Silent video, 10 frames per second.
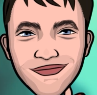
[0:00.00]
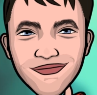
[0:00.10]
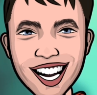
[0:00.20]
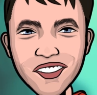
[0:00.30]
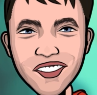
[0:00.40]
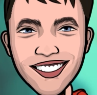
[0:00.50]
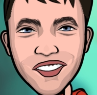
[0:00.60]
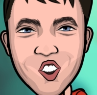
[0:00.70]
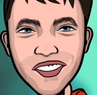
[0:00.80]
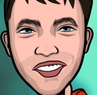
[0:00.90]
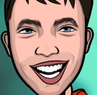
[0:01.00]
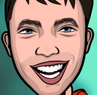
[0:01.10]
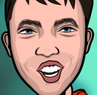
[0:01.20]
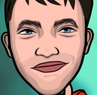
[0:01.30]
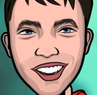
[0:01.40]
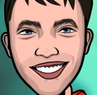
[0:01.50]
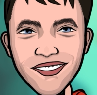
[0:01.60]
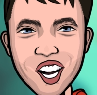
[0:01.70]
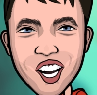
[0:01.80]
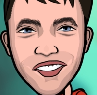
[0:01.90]
As an atheist, I don't believe in
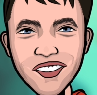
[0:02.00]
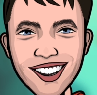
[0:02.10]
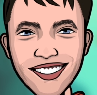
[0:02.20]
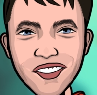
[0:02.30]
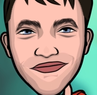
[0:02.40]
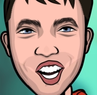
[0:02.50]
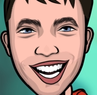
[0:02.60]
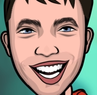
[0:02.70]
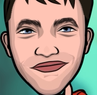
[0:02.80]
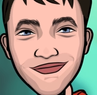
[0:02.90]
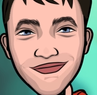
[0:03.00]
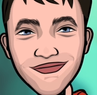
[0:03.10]
the divinity of the Bible,